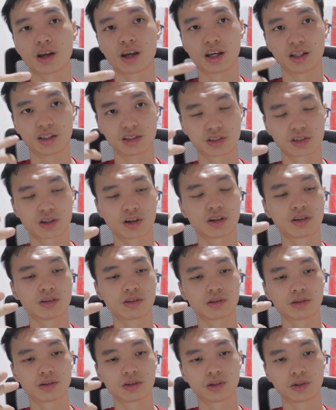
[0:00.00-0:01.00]
and
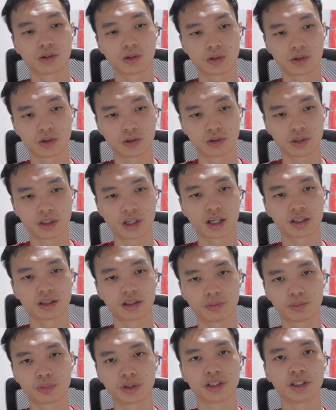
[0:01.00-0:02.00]
Son could
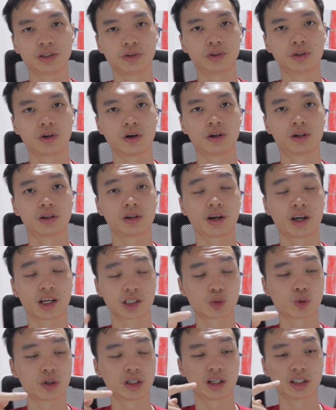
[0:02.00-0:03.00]
get a pretty good haul,
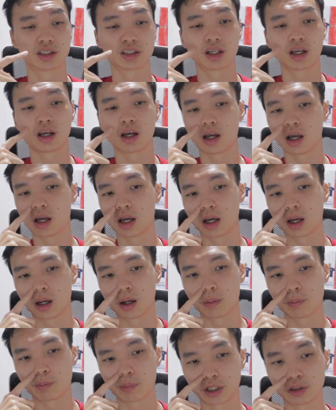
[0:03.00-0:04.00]
as well as
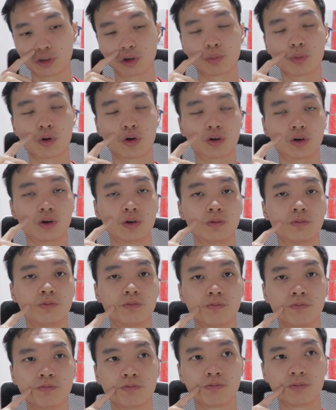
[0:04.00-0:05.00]
Pedro Porro.
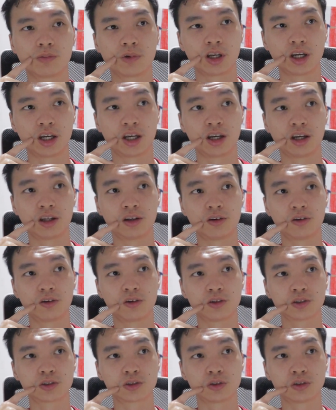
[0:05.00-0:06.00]
and
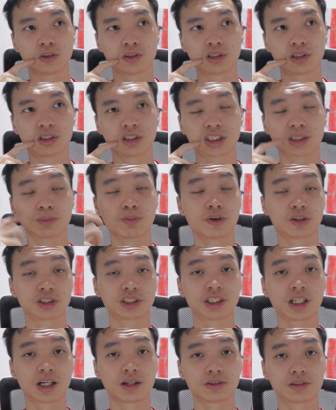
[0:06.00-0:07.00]
also a small
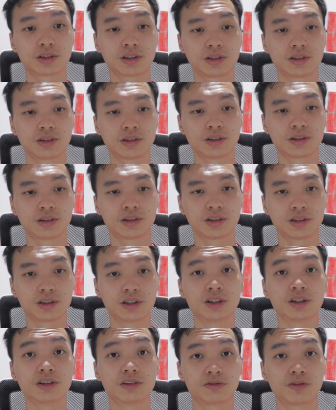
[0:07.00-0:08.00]
shout
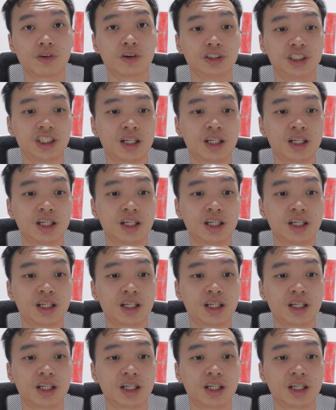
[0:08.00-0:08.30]
for